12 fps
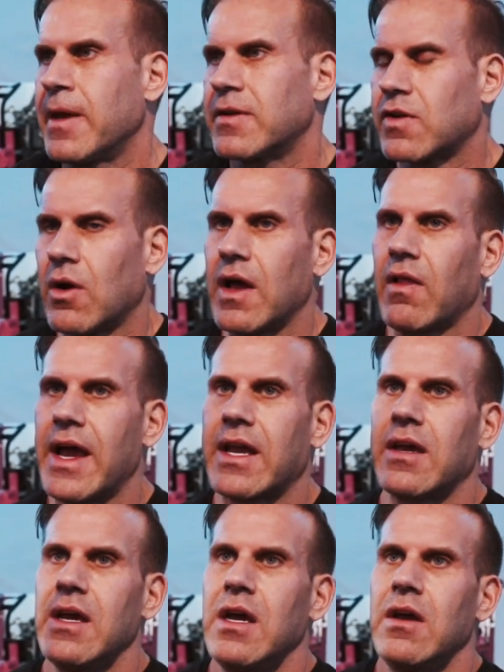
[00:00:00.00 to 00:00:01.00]
So I like
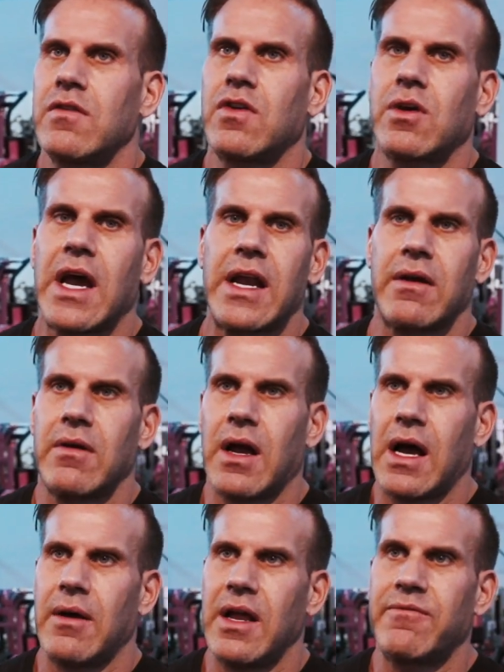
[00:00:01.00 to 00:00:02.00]
to kind of
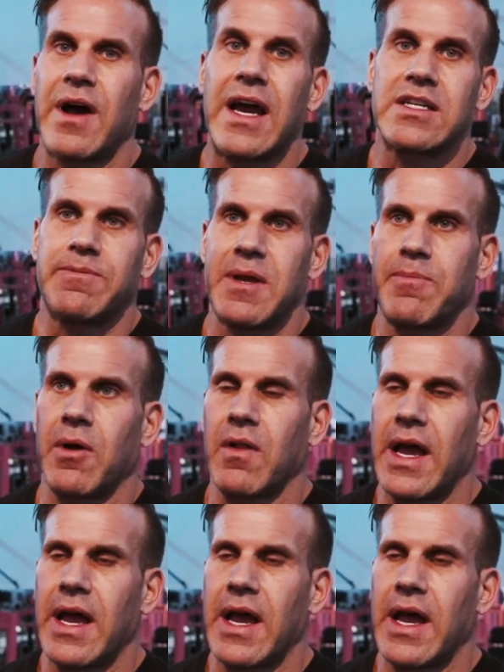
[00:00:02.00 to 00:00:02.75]
advise people